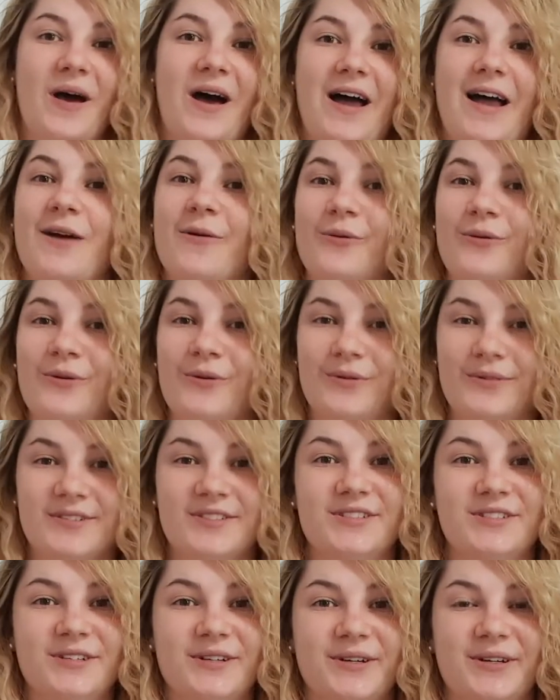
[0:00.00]
I will
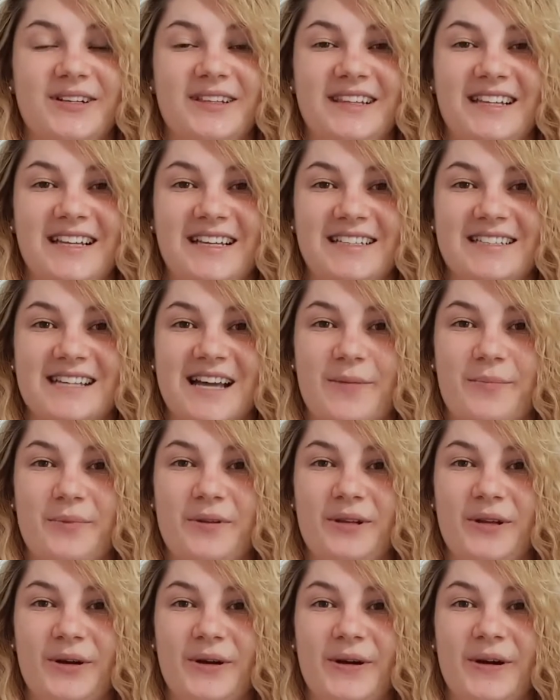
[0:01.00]
also link down
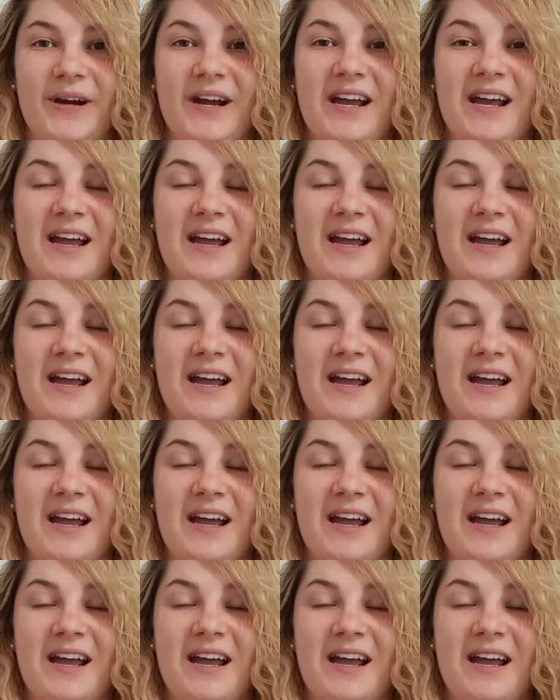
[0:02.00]
below